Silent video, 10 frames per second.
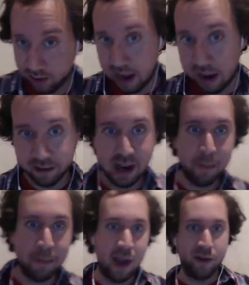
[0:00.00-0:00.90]
Definitely
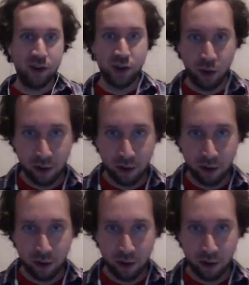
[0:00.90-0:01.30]
up there for sure.